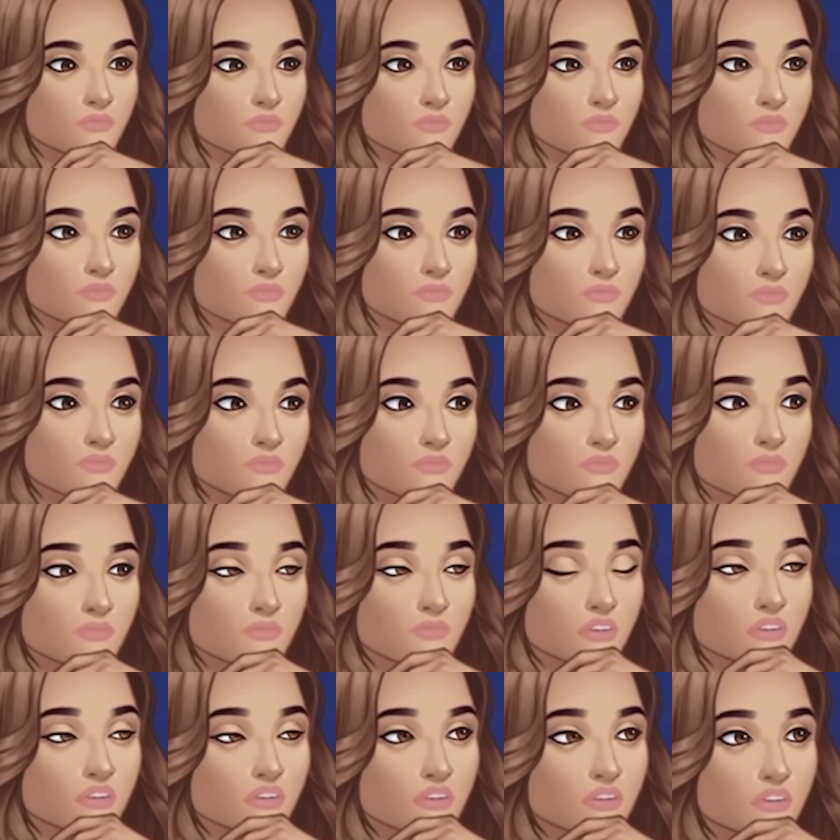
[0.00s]

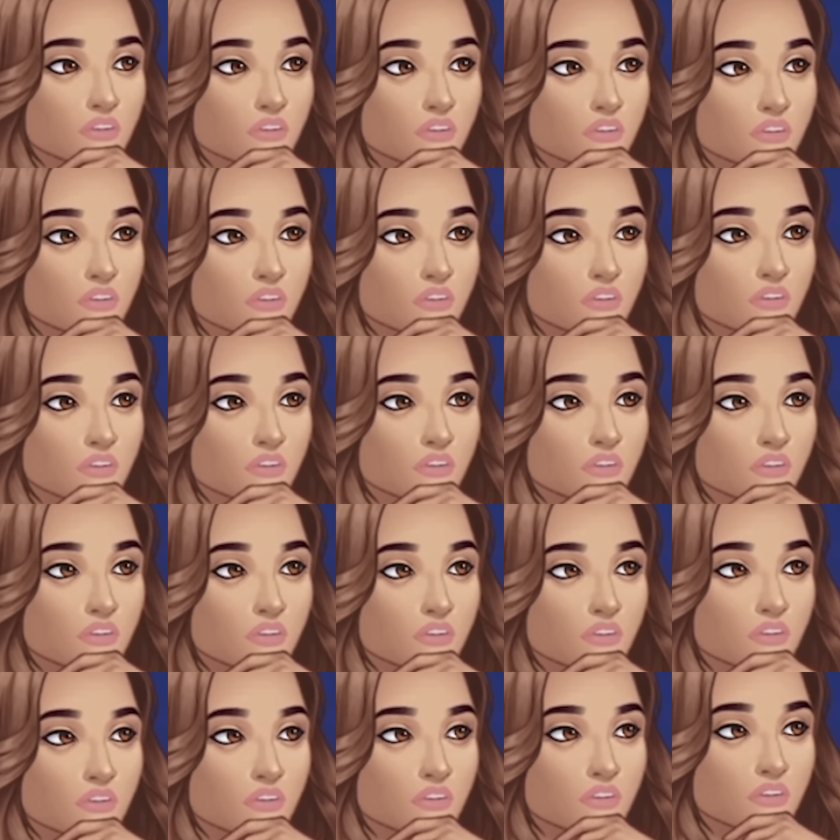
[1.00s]

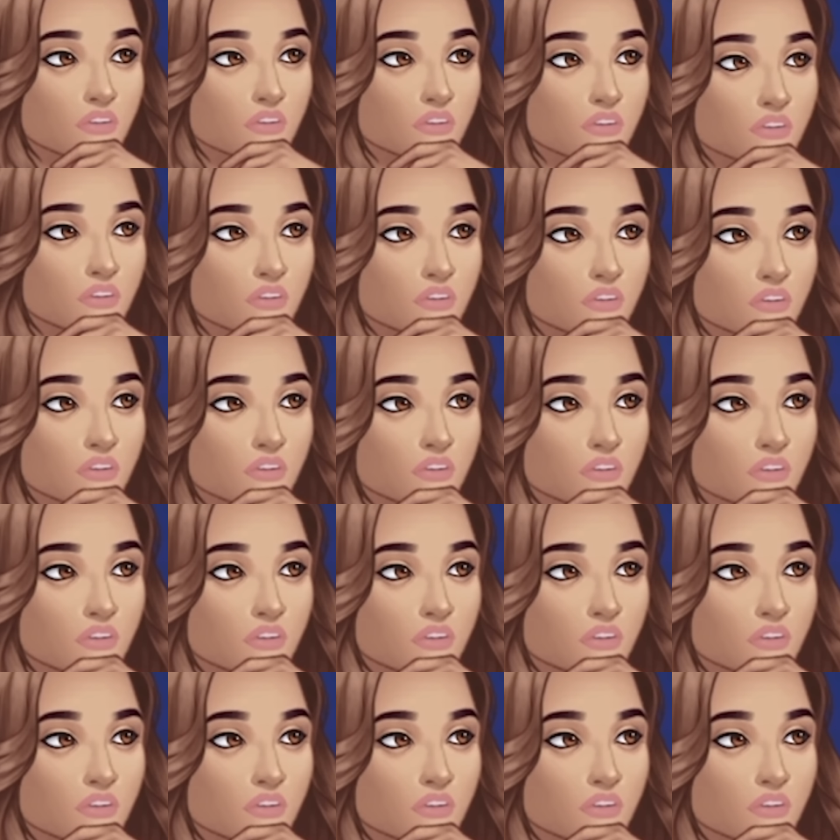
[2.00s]
No words are spoken by the person on screen.